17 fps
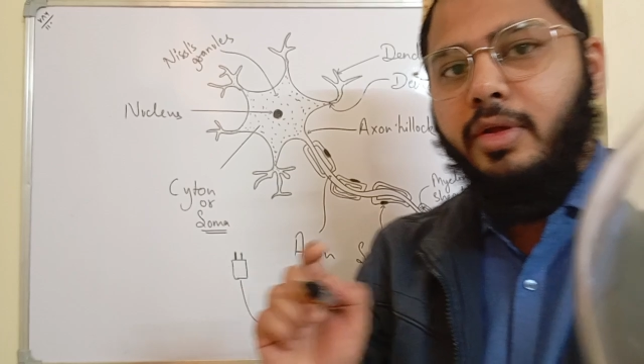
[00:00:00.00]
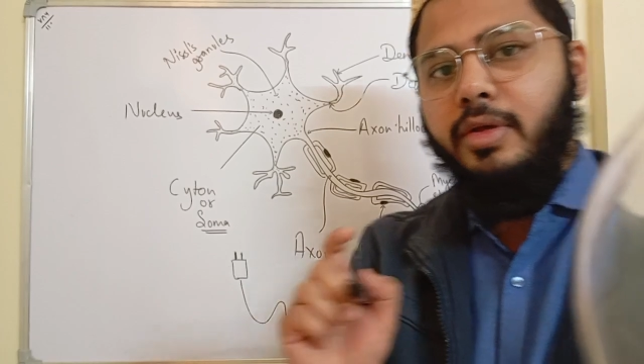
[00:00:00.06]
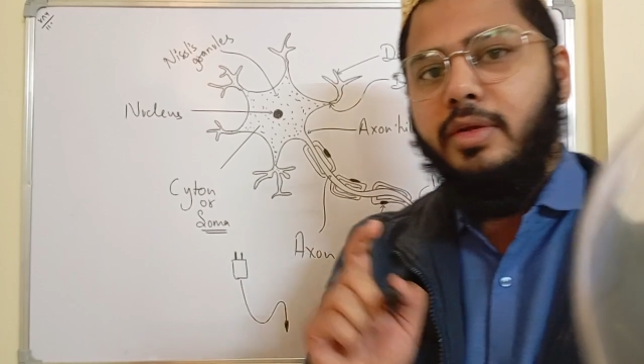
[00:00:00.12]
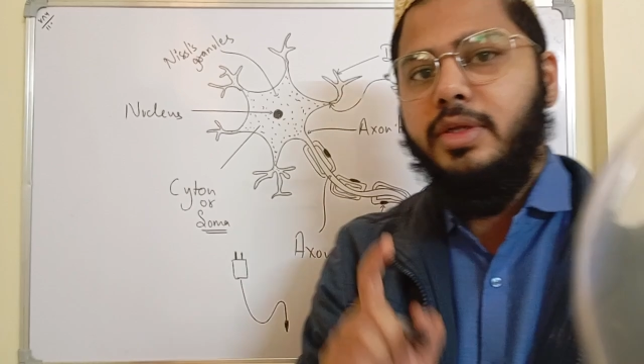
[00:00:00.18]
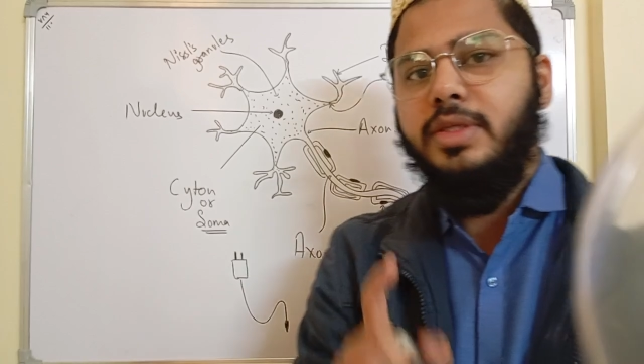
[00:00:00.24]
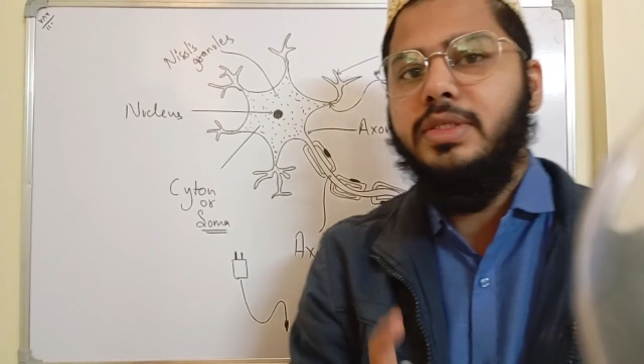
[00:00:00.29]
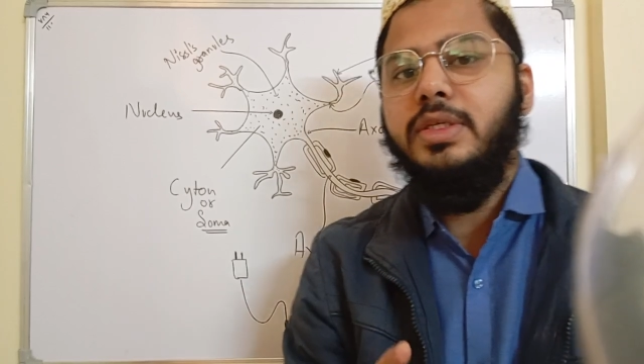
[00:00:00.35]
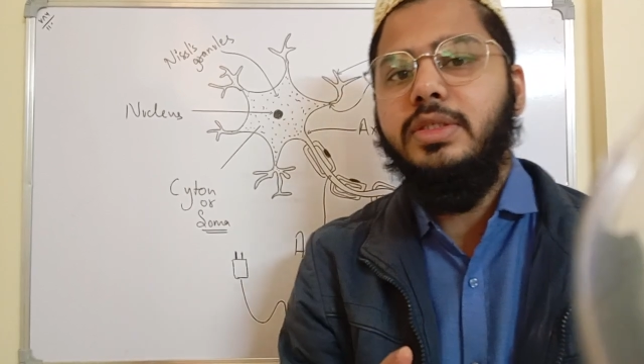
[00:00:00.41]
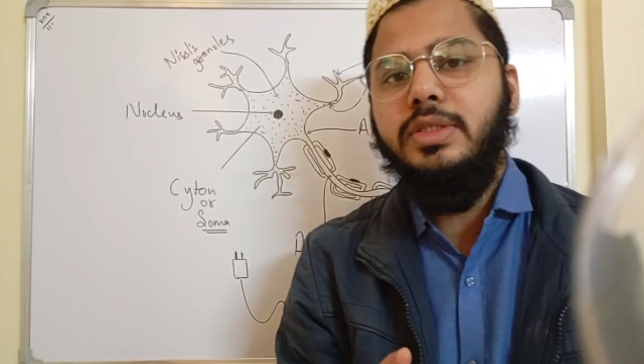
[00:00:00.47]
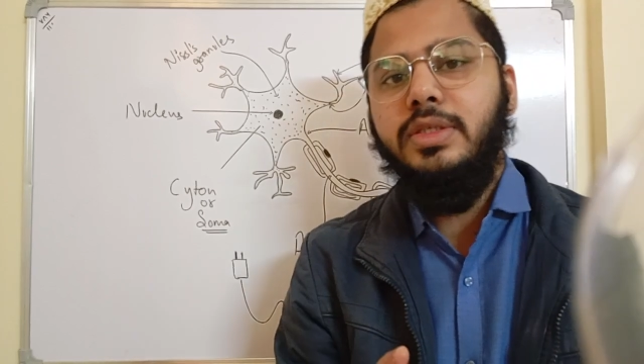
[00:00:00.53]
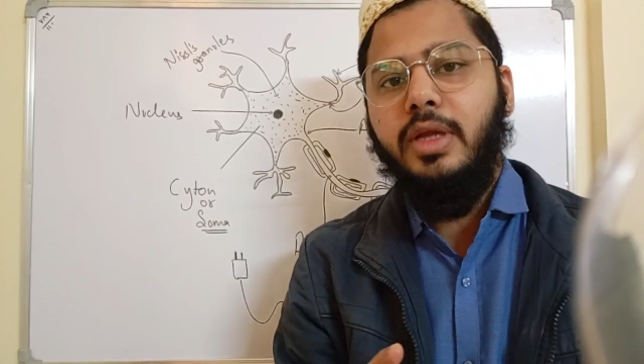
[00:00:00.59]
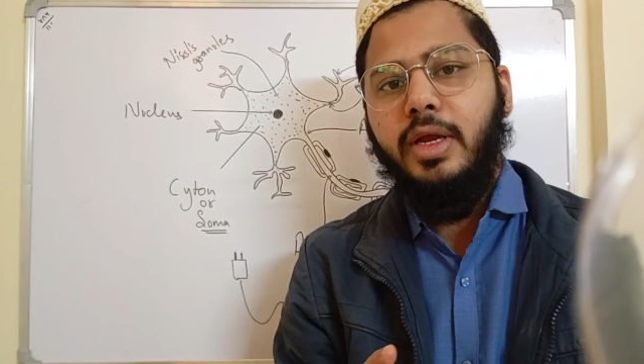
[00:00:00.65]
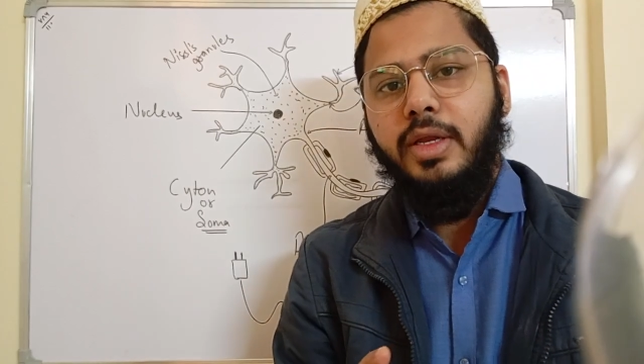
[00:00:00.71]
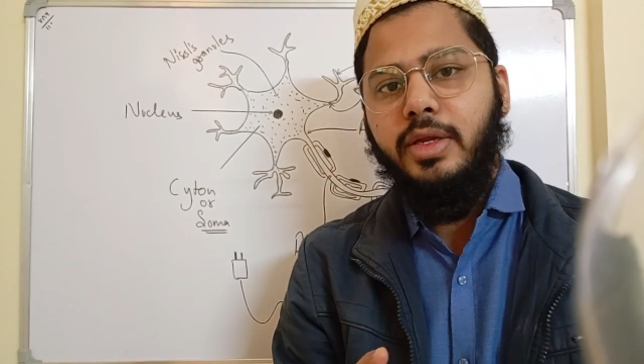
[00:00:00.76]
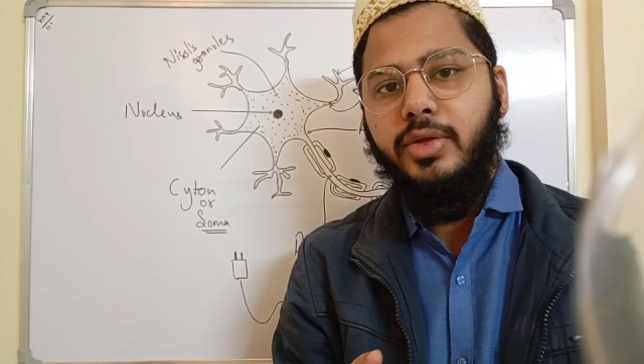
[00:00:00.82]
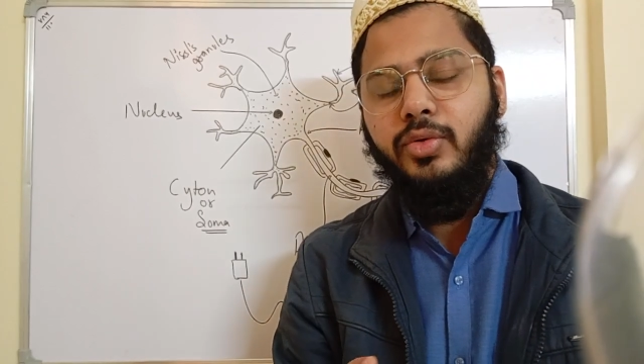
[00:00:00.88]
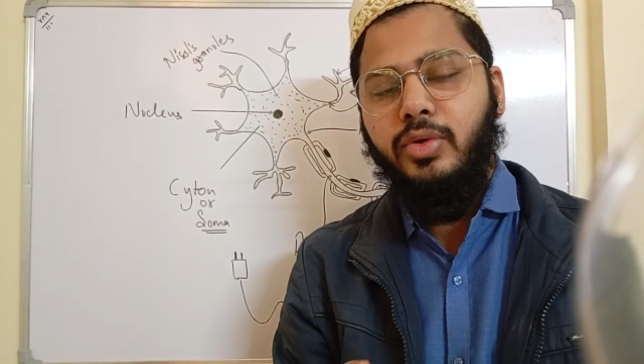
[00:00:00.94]
Nissel's
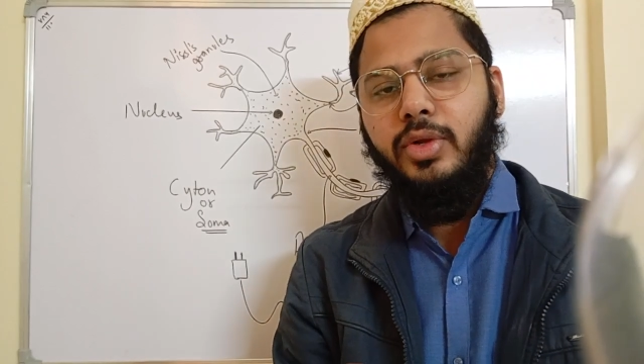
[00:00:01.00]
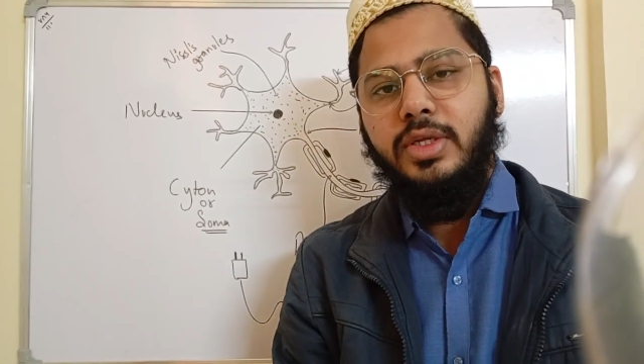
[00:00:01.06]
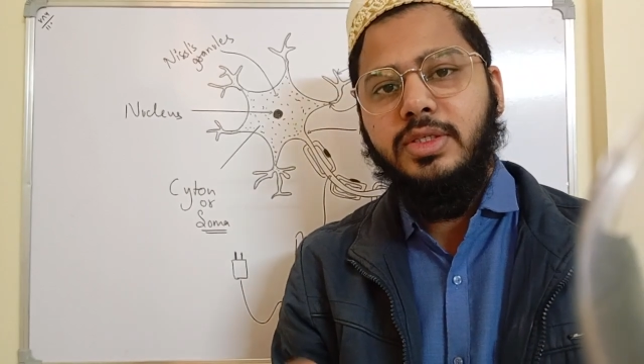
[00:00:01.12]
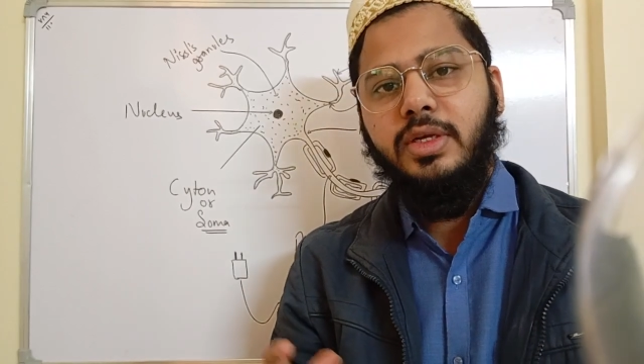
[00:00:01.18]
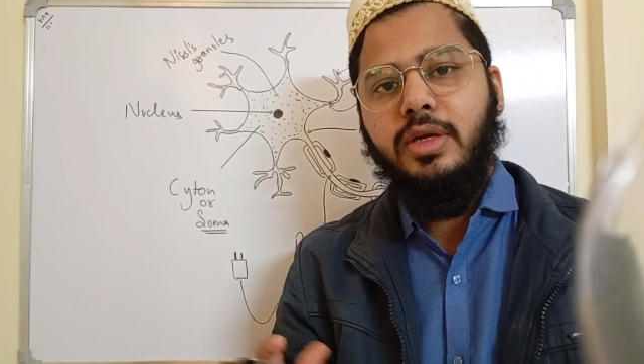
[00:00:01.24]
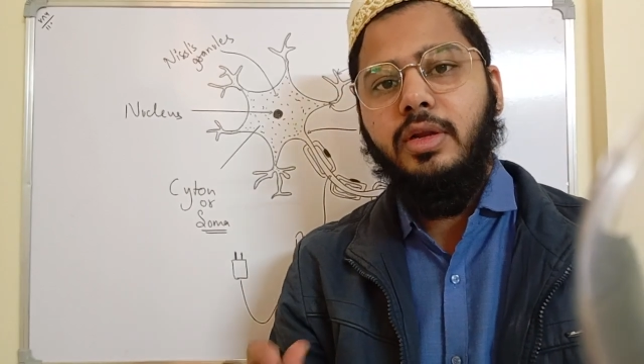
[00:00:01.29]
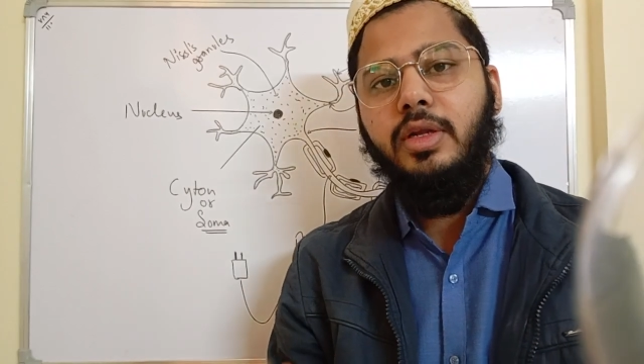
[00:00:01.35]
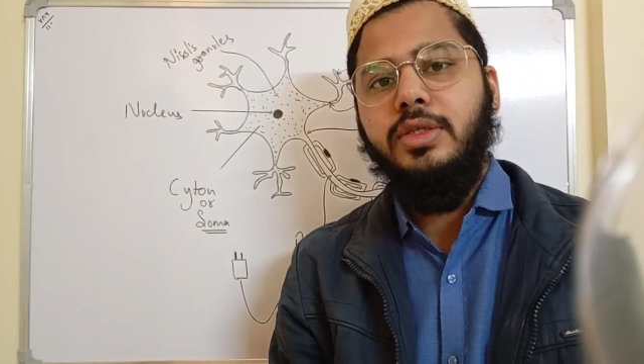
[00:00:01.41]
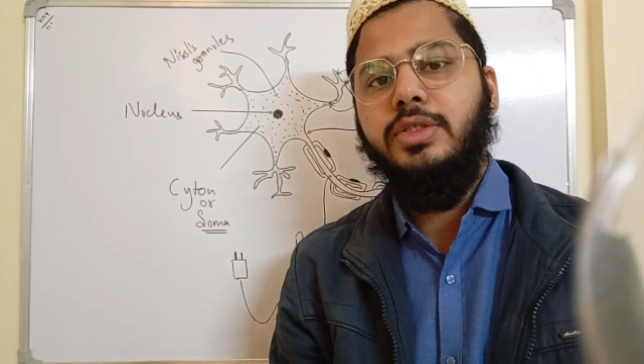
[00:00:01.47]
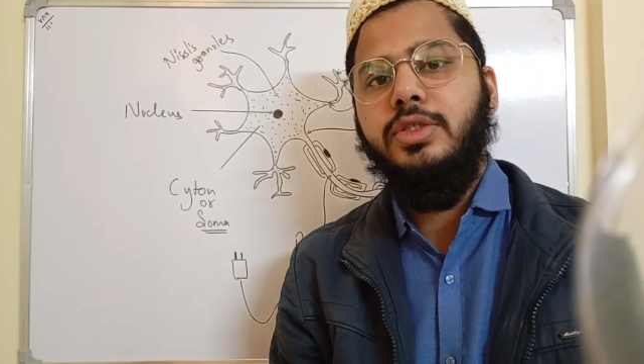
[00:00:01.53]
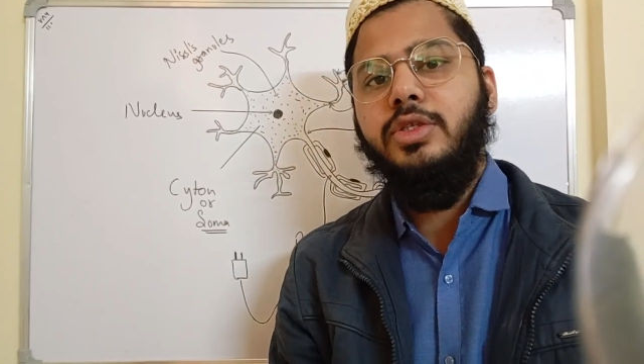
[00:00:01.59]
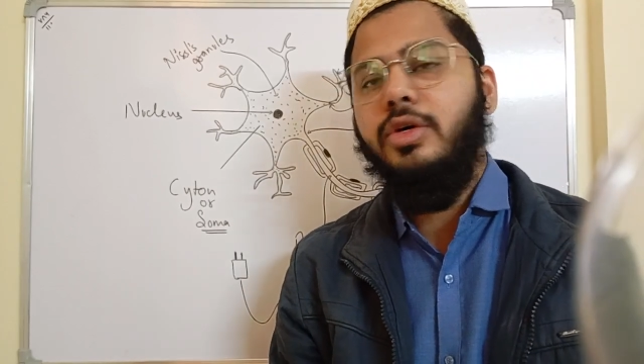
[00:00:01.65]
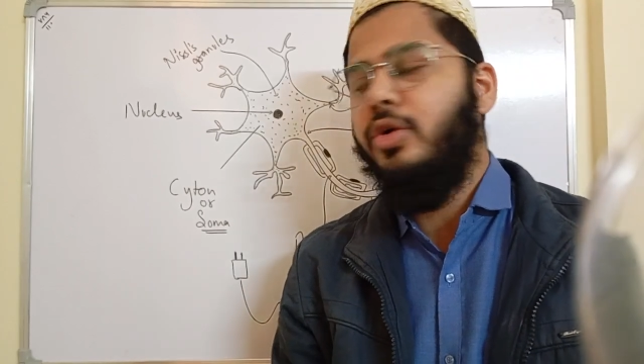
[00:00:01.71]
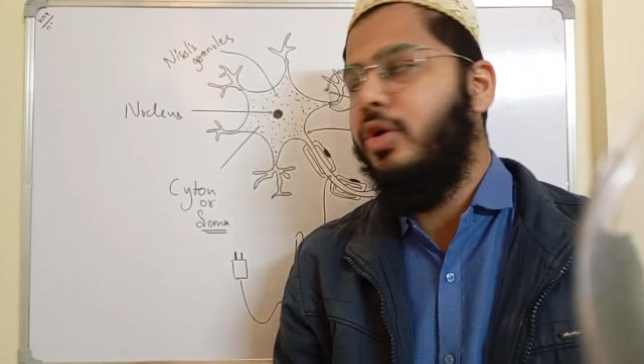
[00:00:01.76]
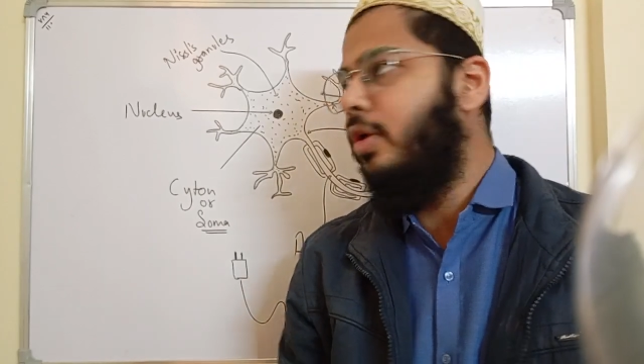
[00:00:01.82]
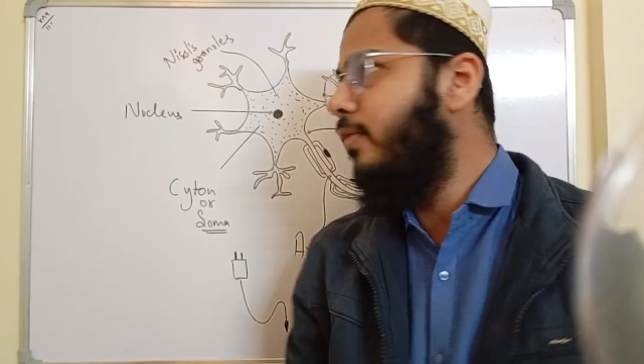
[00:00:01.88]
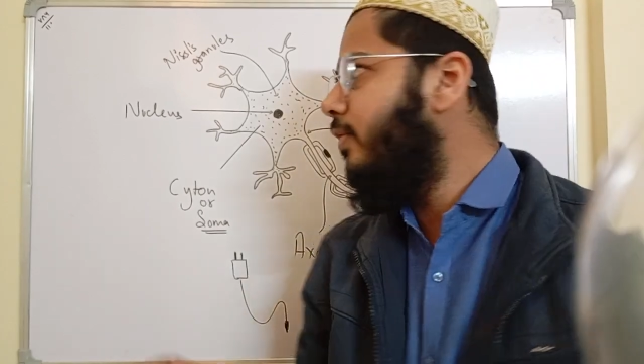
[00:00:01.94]
granule is a
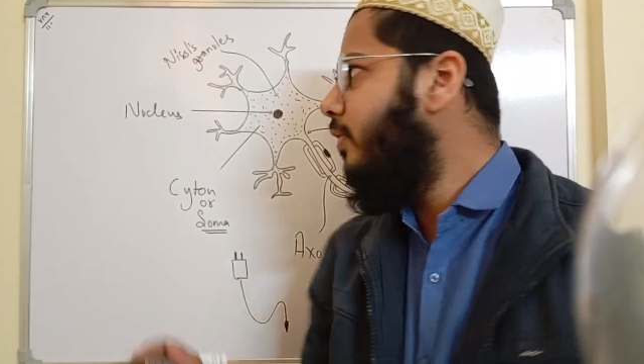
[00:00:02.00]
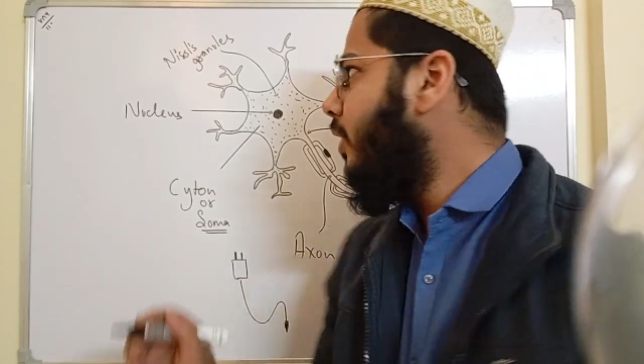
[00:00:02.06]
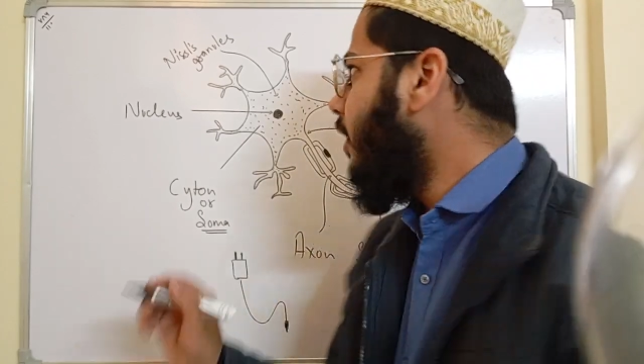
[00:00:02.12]
cluster of,